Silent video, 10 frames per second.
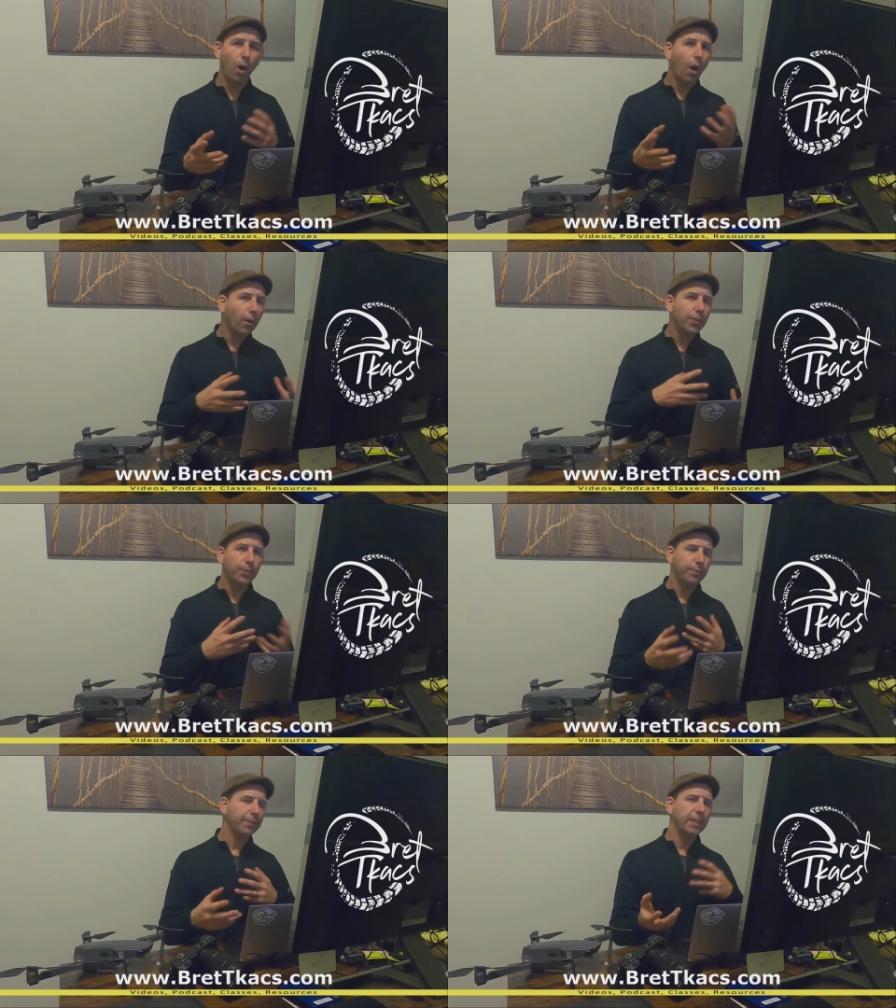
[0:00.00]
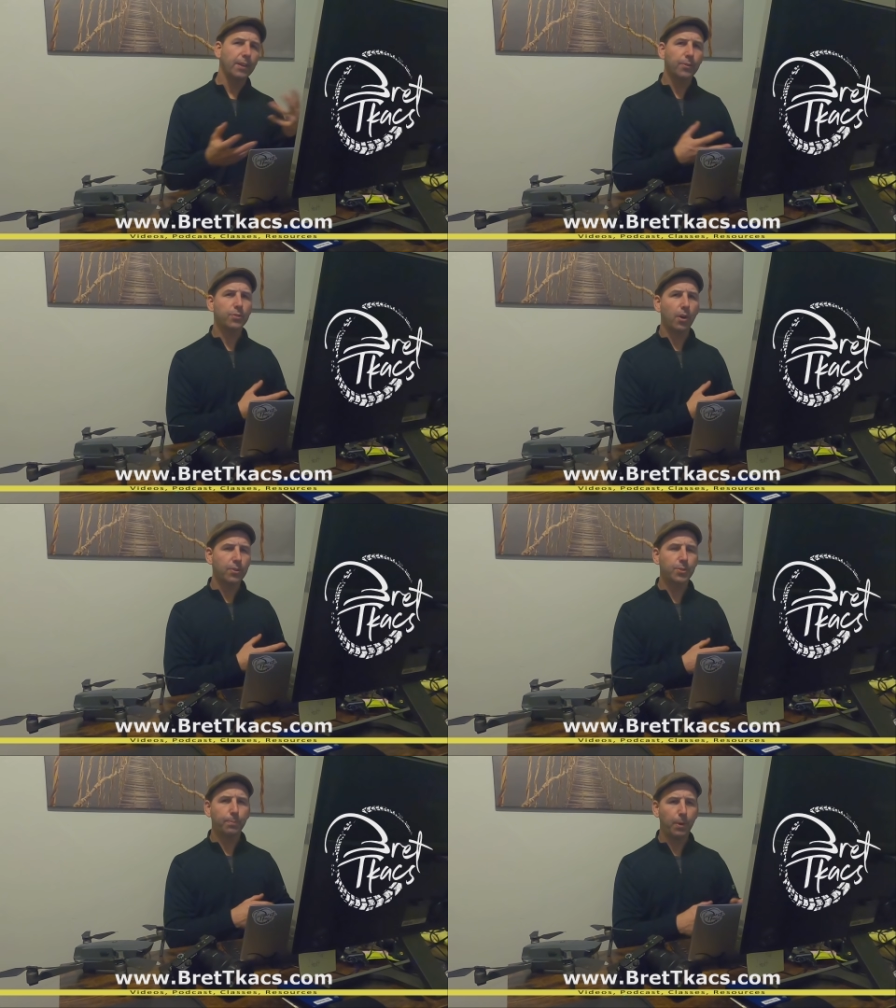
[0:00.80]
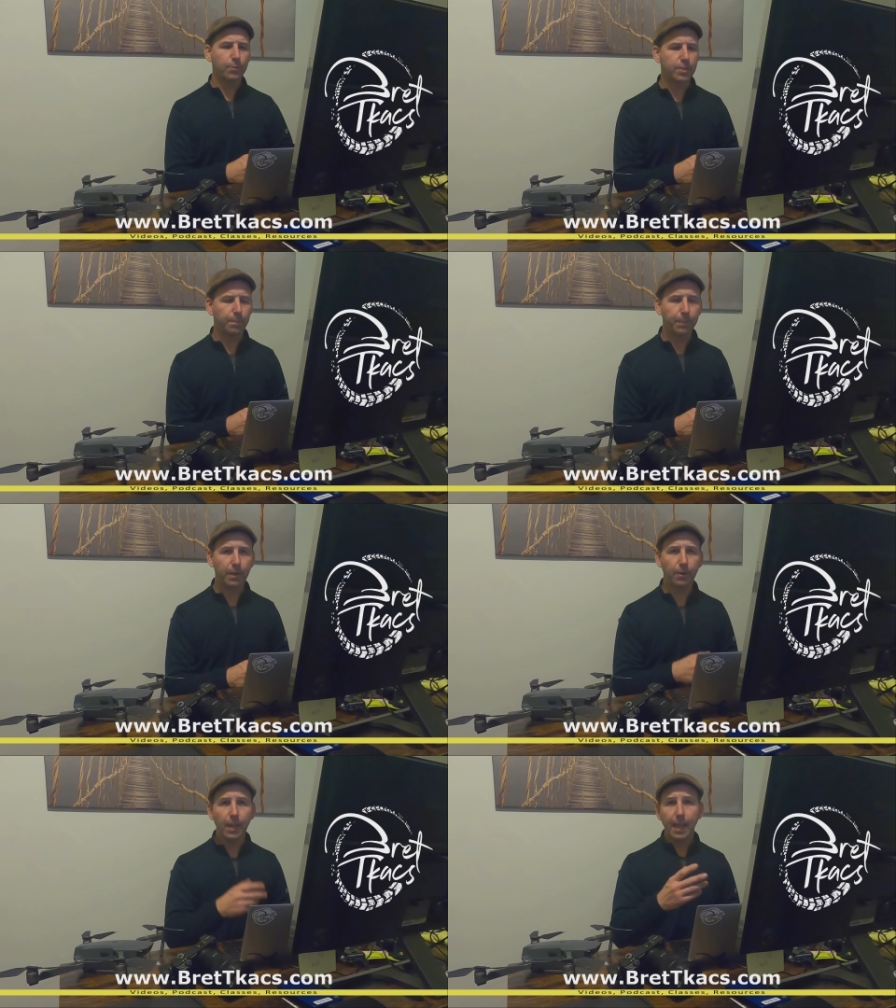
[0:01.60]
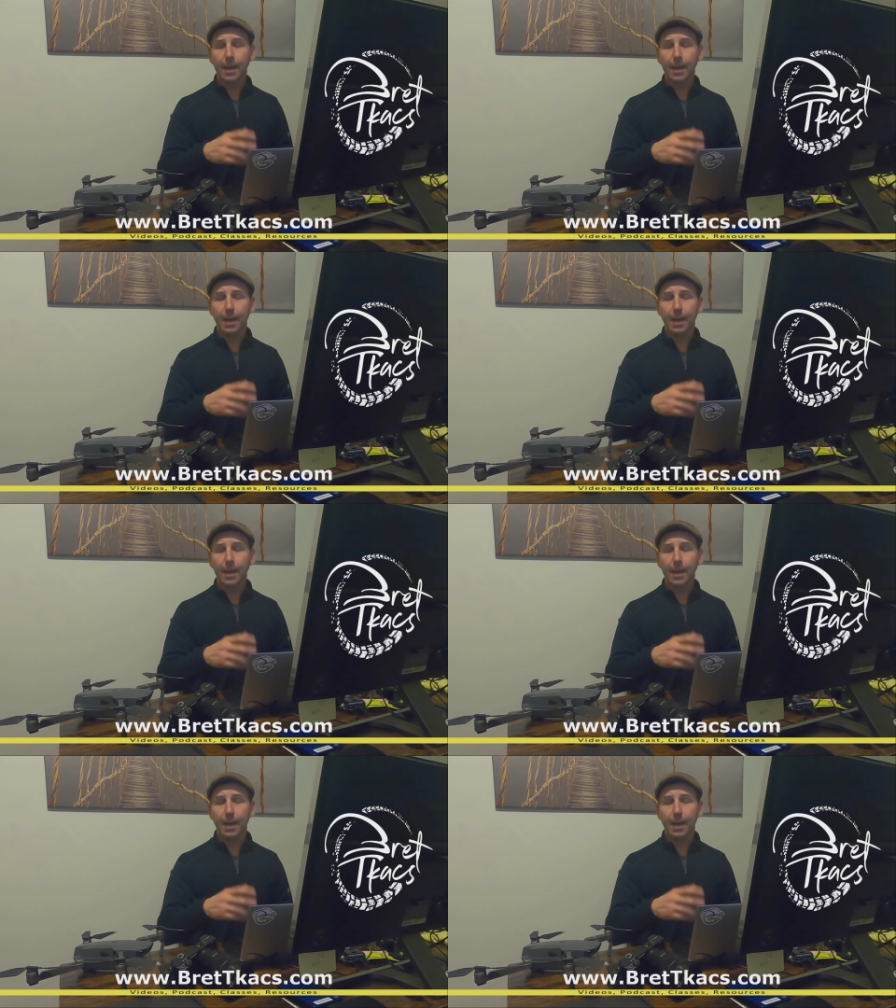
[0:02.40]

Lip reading: All of the new videos also post up there,